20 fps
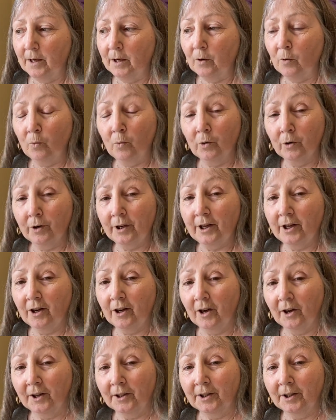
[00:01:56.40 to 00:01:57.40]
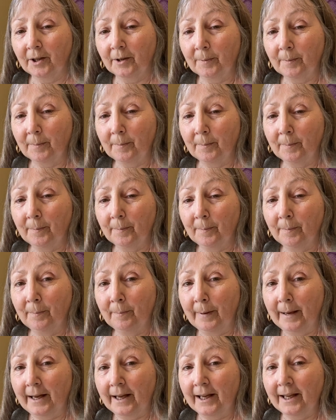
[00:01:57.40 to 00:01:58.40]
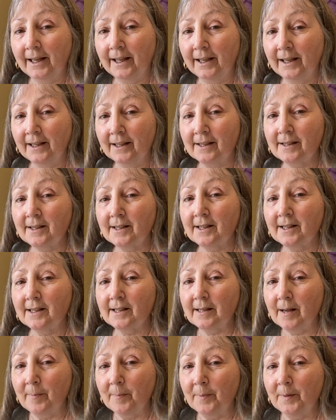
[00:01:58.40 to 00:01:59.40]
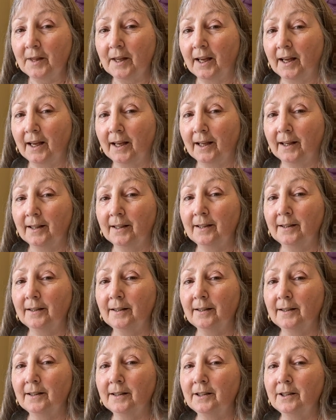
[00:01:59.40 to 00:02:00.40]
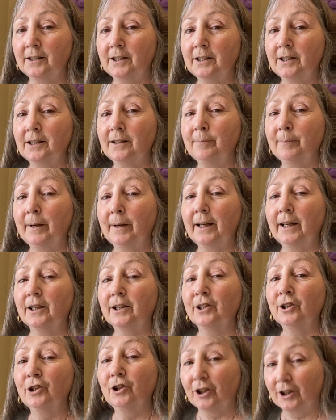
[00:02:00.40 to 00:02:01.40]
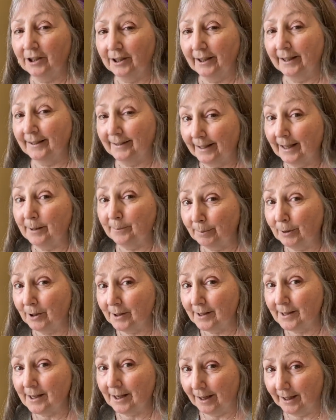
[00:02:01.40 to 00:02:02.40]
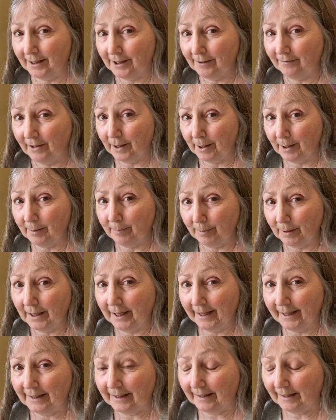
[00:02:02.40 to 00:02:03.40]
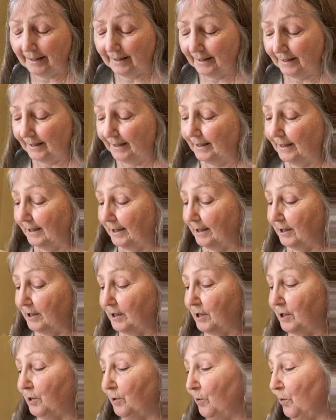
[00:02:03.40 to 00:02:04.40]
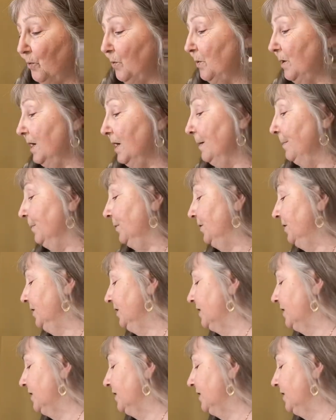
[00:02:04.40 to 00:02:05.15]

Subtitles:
work on making something to make it look like that bonsai plant. So I'm going to